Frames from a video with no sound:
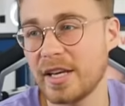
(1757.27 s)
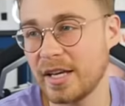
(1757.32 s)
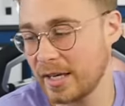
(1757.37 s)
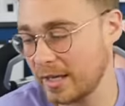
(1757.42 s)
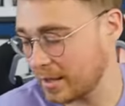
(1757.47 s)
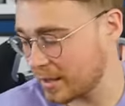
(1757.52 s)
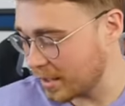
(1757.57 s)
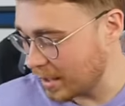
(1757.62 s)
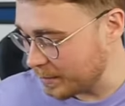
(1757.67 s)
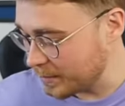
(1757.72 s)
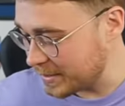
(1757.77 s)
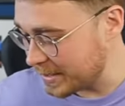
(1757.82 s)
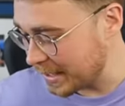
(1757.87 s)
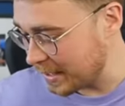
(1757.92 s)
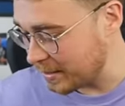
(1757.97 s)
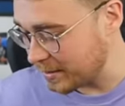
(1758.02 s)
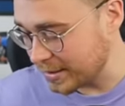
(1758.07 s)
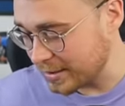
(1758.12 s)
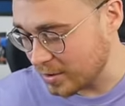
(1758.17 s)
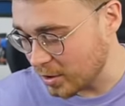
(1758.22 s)
it comes
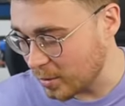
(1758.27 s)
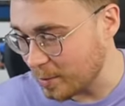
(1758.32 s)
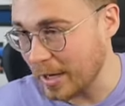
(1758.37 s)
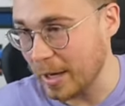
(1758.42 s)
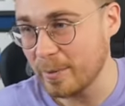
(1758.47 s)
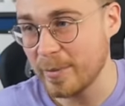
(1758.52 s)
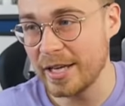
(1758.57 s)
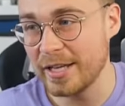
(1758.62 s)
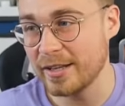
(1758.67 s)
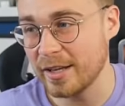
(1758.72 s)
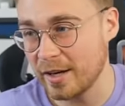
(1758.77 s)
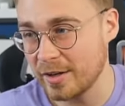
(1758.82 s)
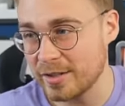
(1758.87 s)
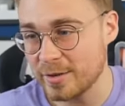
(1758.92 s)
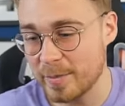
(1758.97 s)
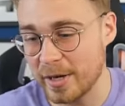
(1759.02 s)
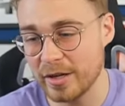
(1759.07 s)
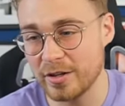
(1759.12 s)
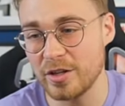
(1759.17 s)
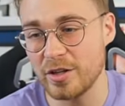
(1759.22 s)
down... It's not about me, though. It's
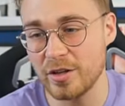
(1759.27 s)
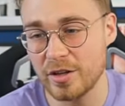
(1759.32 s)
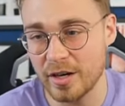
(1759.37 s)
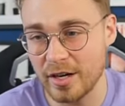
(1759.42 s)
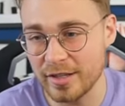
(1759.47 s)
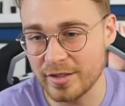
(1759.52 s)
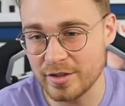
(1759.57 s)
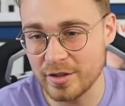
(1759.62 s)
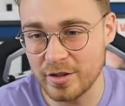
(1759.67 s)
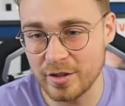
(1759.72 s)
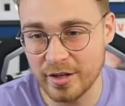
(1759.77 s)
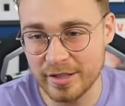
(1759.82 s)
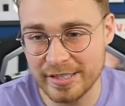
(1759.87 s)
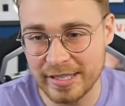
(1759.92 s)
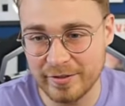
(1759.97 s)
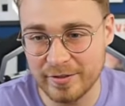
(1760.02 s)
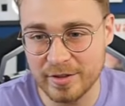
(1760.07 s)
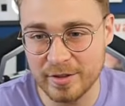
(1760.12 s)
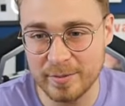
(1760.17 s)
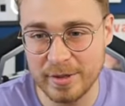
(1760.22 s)
about you guys. You guys
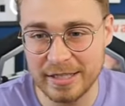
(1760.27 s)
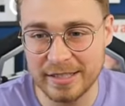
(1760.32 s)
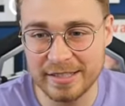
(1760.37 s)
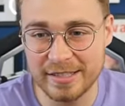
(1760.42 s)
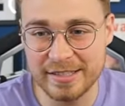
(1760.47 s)
have to make